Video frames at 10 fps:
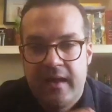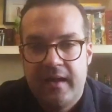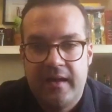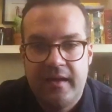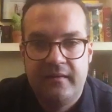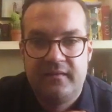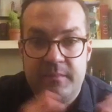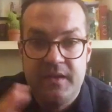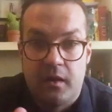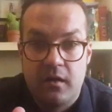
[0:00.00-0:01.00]
uh,
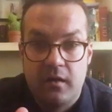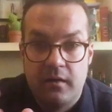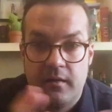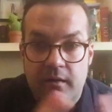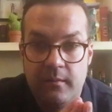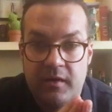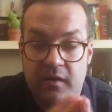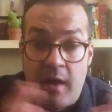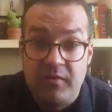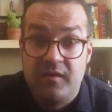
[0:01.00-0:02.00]
seminar uh, because
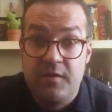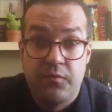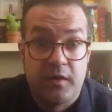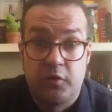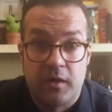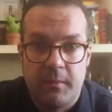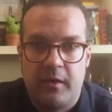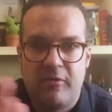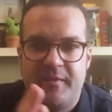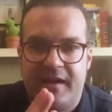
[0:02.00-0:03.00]
obviously if we're talking about
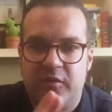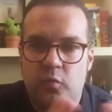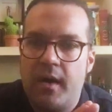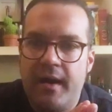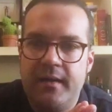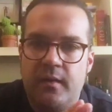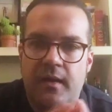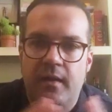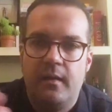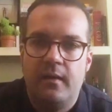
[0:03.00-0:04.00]
aromatized wine,
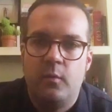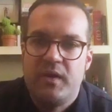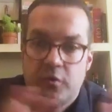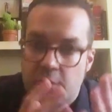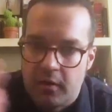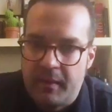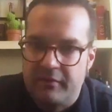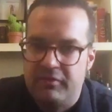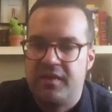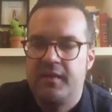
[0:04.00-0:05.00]
uh, we need to talk about
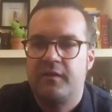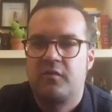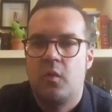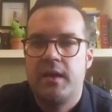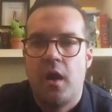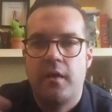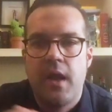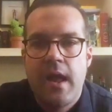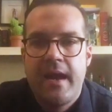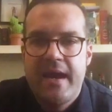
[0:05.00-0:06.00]
everything that's going on
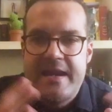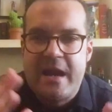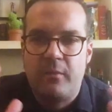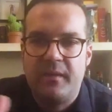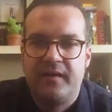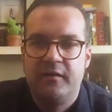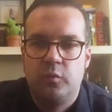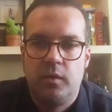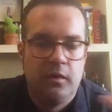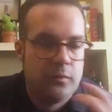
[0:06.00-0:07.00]
in the aromatized
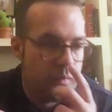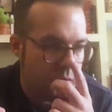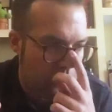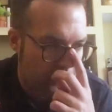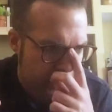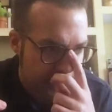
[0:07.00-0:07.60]
world. world.